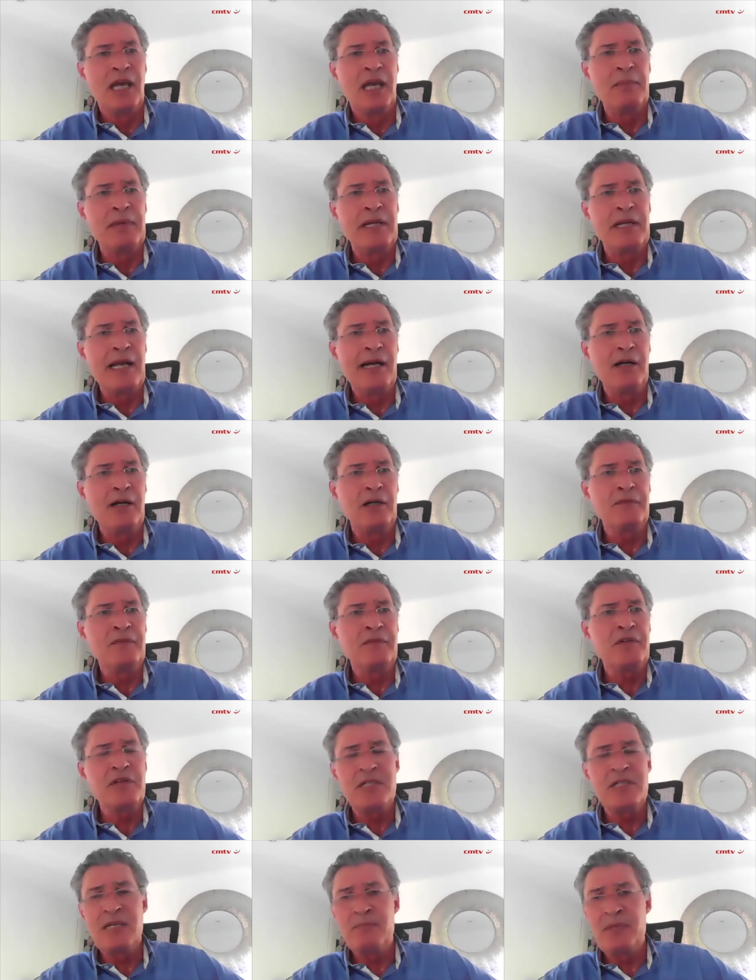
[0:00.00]
I mean, how often
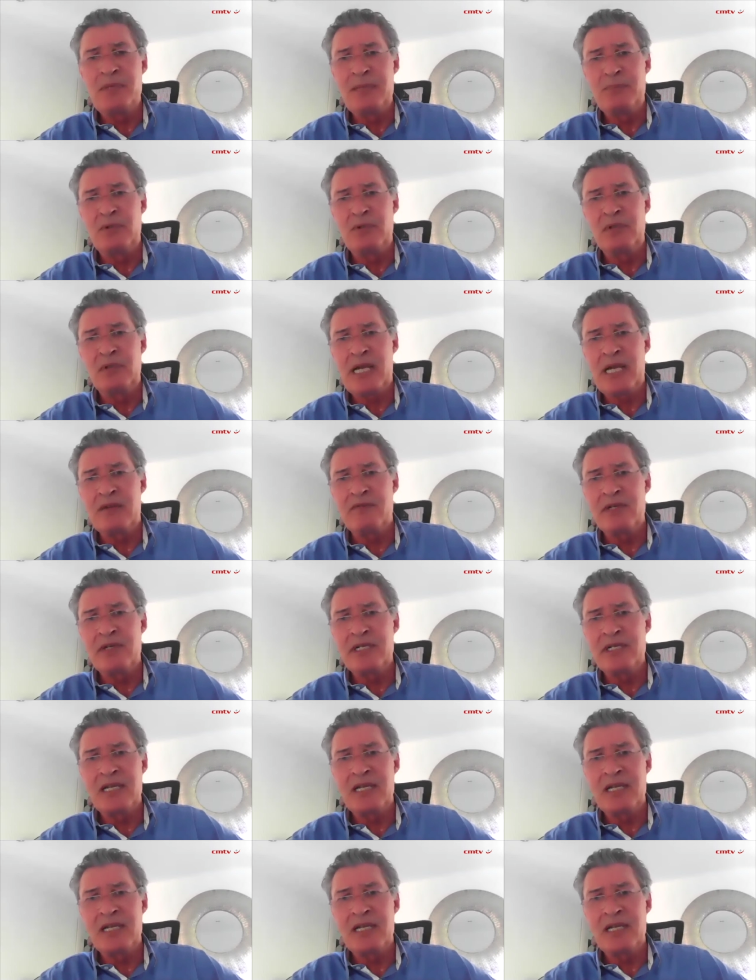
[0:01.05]
do you see people covering
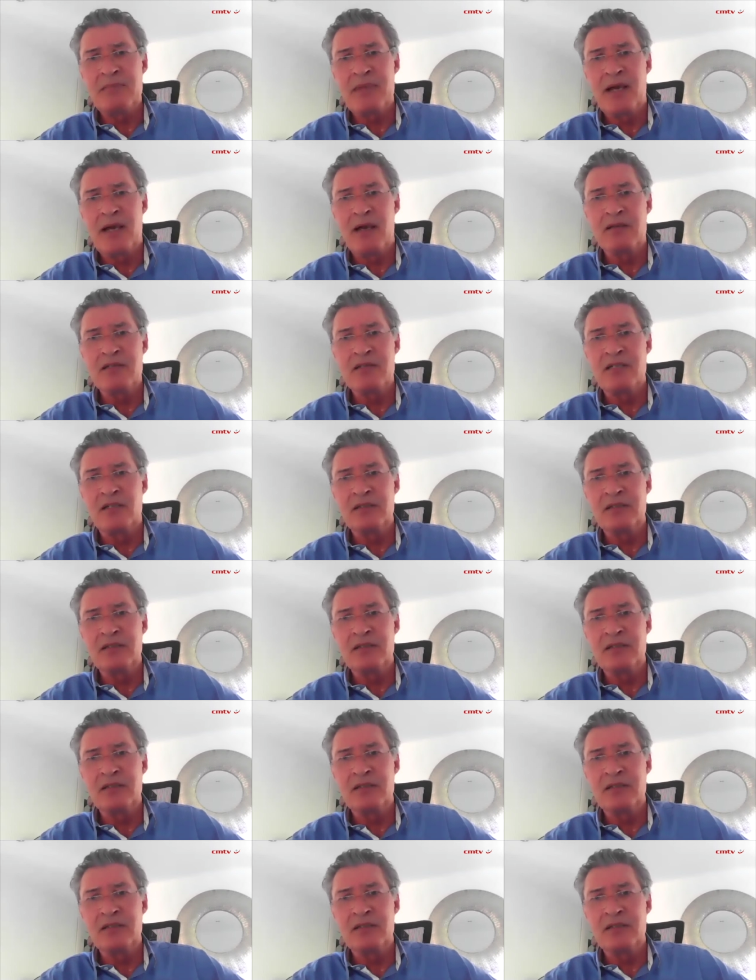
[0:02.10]
their mouths and not